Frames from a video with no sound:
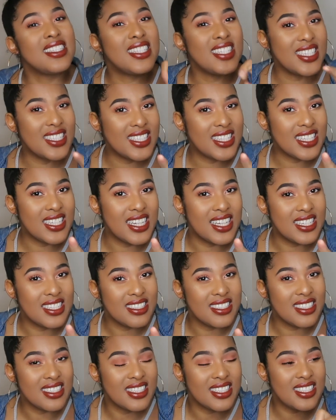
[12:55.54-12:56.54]

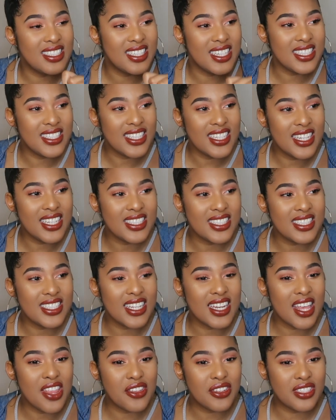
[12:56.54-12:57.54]
dizziness. Dizziness is
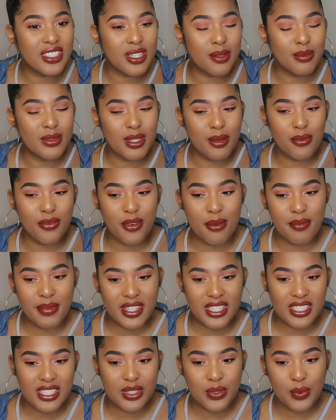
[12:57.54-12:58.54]
another symptom
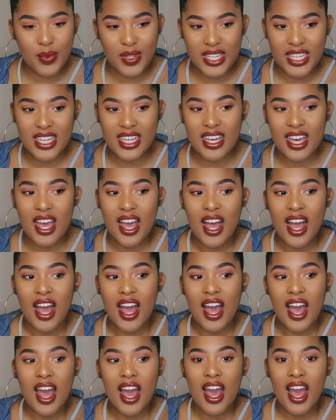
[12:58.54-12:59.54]
from this week.
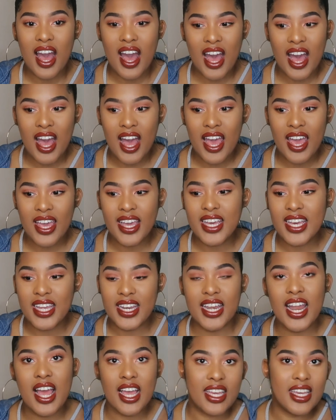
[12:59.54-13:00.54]
I
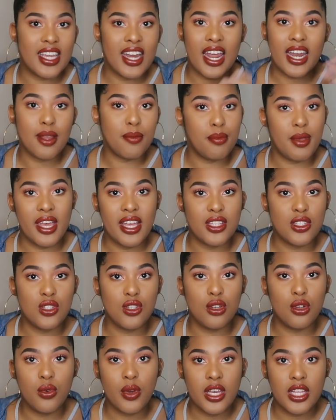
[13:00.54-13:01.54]
cannot get out of bed
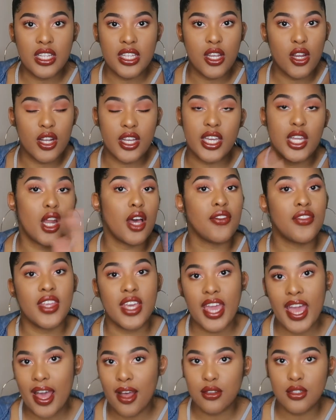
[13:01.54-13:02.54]
too quickly or get off
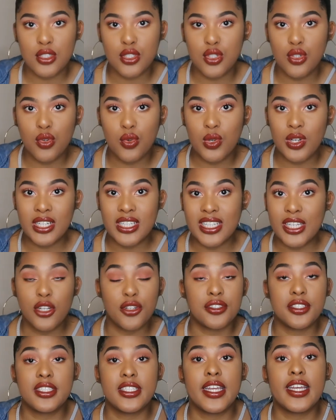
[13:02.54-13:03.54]
the couch too quickly
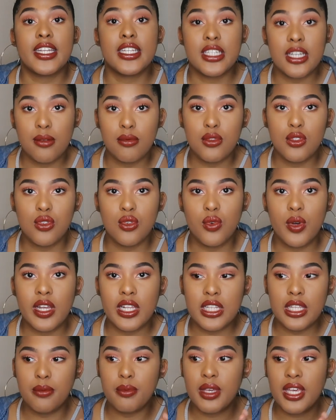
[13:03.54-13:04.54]
or stand up too quickly